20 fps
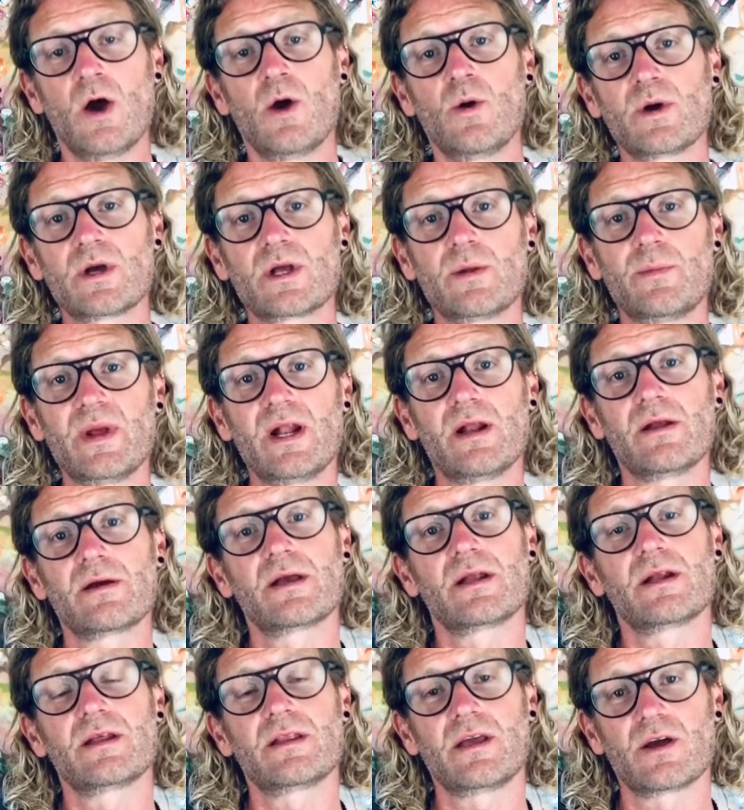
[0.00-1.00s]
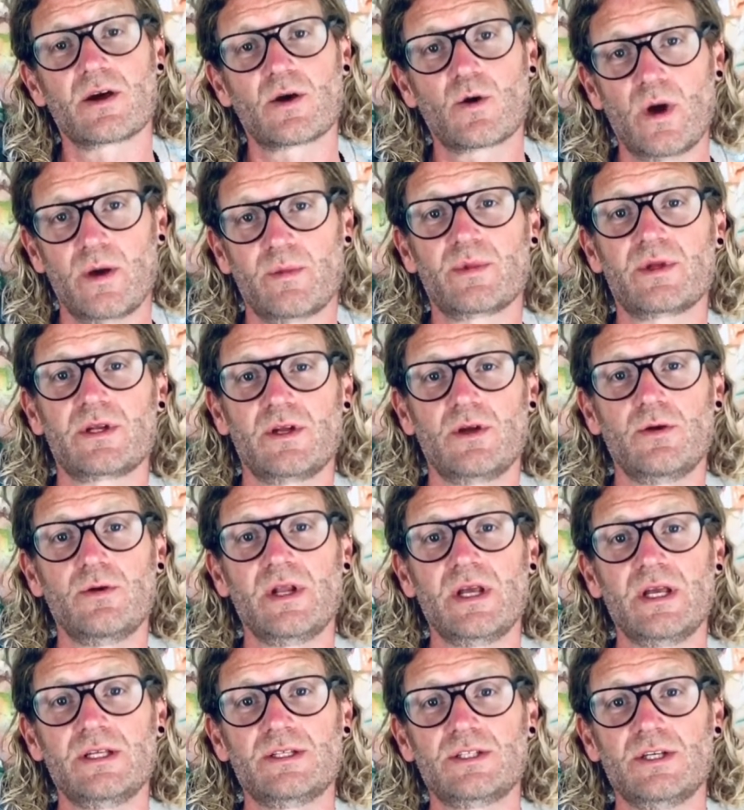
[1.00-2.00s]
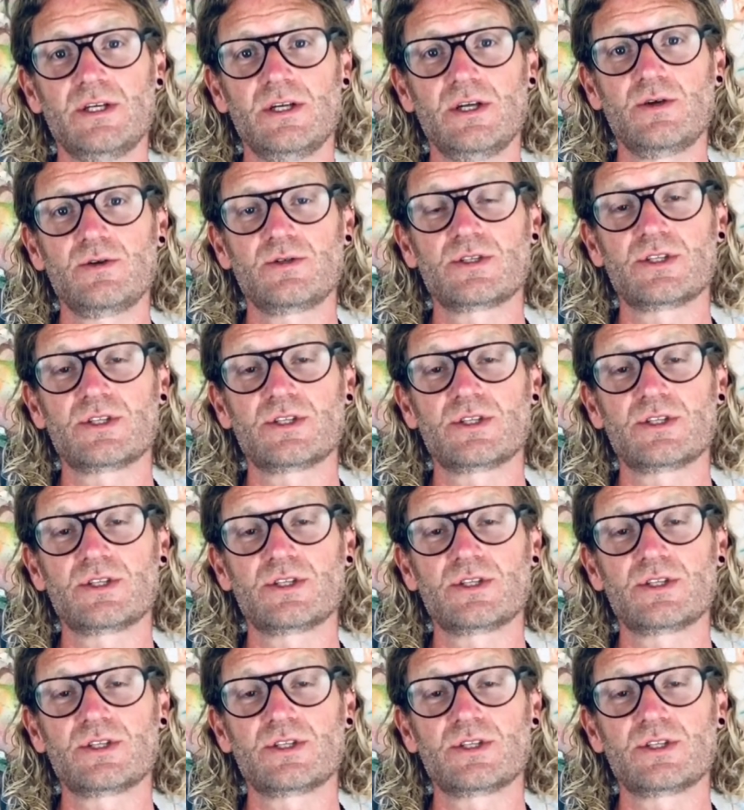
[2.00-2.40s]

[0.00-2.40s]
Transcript: We're going to be looking at the equipment you need to use,